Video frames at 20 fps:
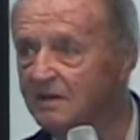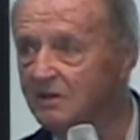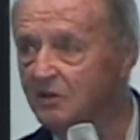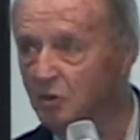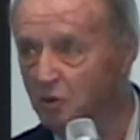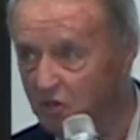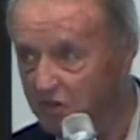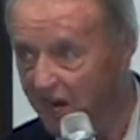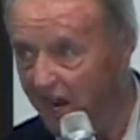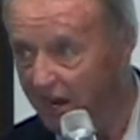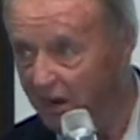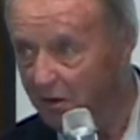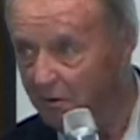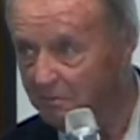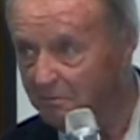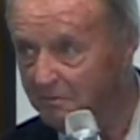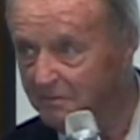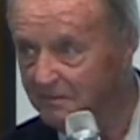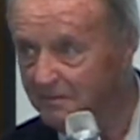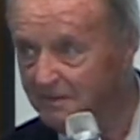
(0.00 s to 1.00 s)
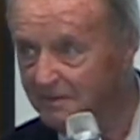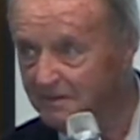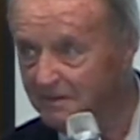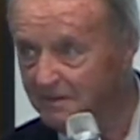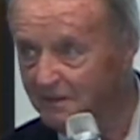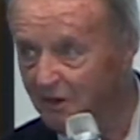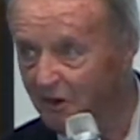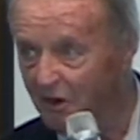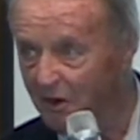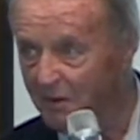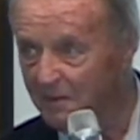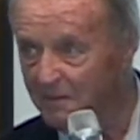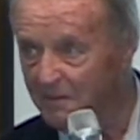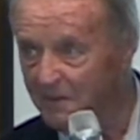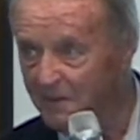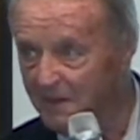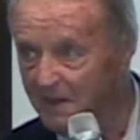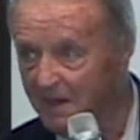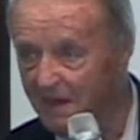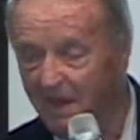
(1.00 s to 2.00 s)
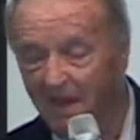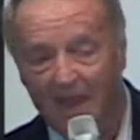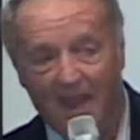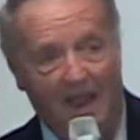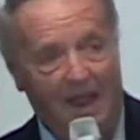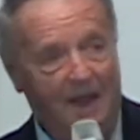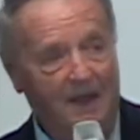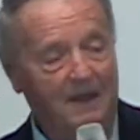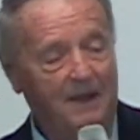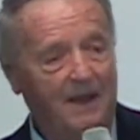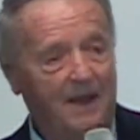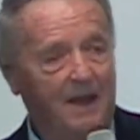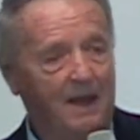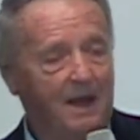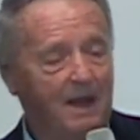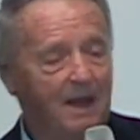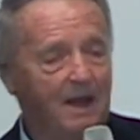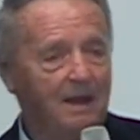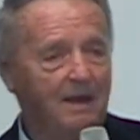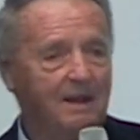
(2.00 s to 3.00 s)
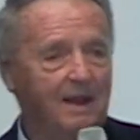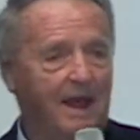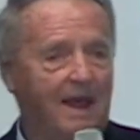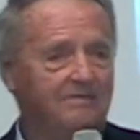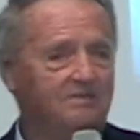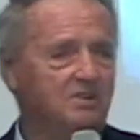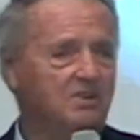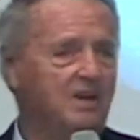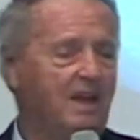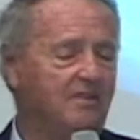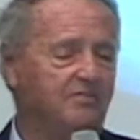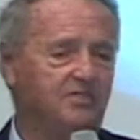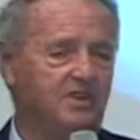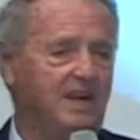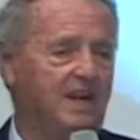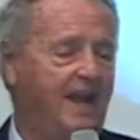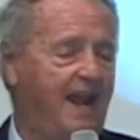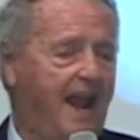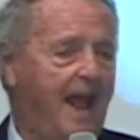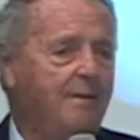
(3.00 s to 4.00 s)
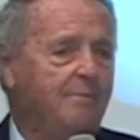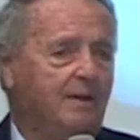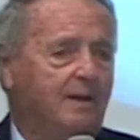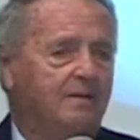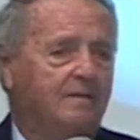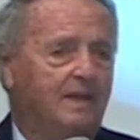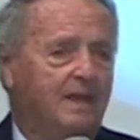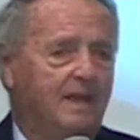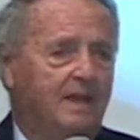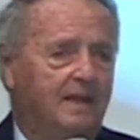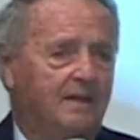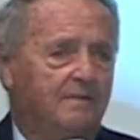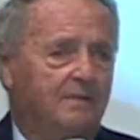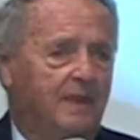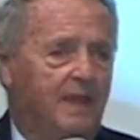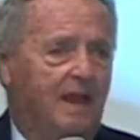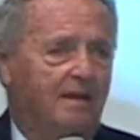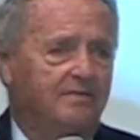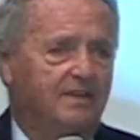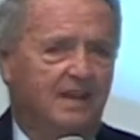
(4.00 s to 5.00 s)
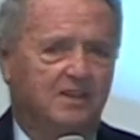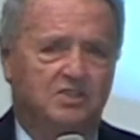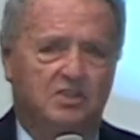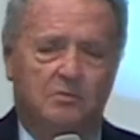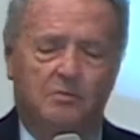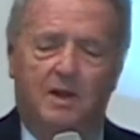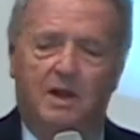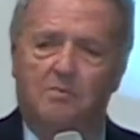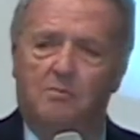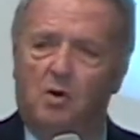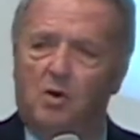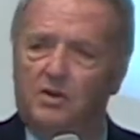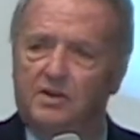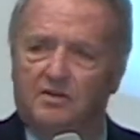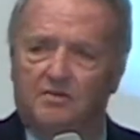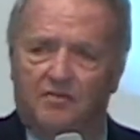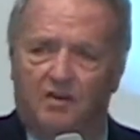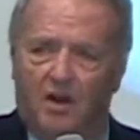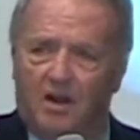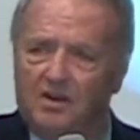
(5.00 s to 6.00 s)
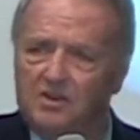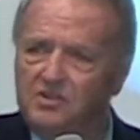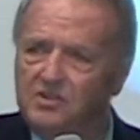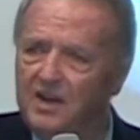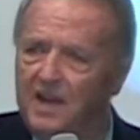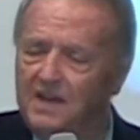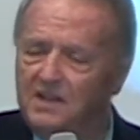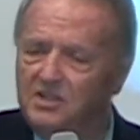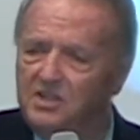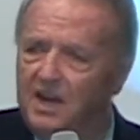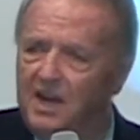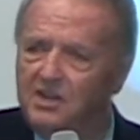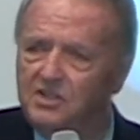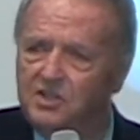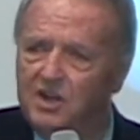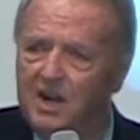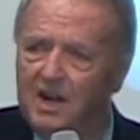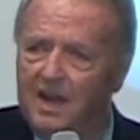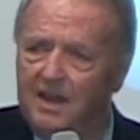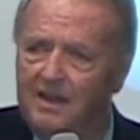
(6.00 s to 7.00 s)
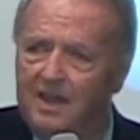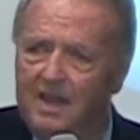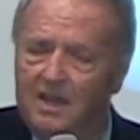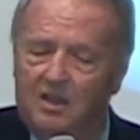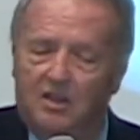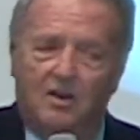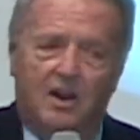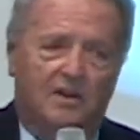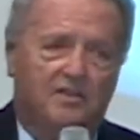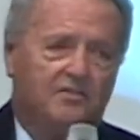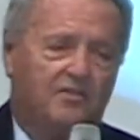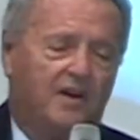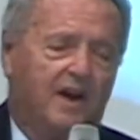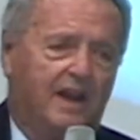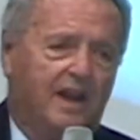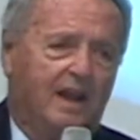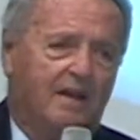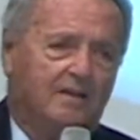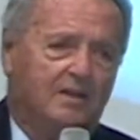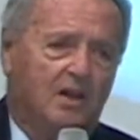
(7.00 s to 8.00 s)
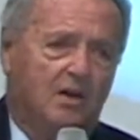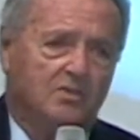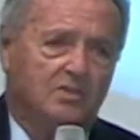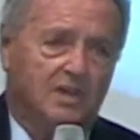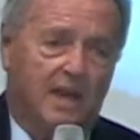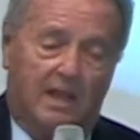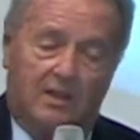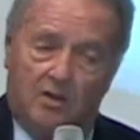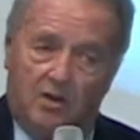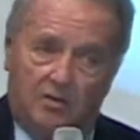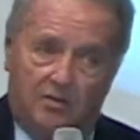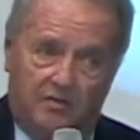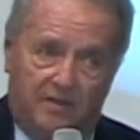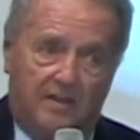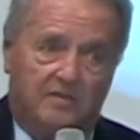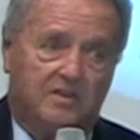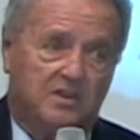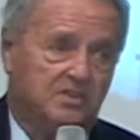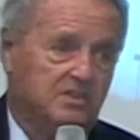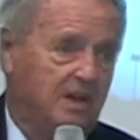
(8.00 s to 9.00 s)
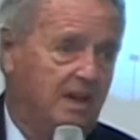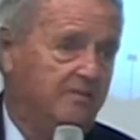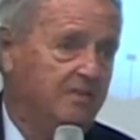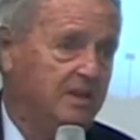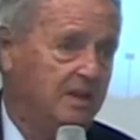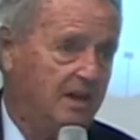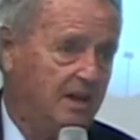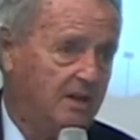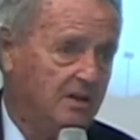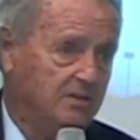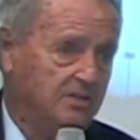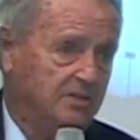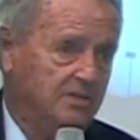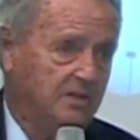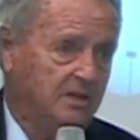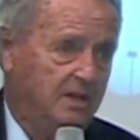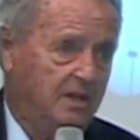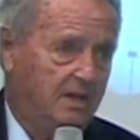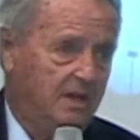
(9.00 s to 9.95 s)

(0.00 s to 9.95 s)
You take them, you know. And I've seen it happen. I've had so many boys at Florida State change their life. You know, it's funny. I coached 57 years.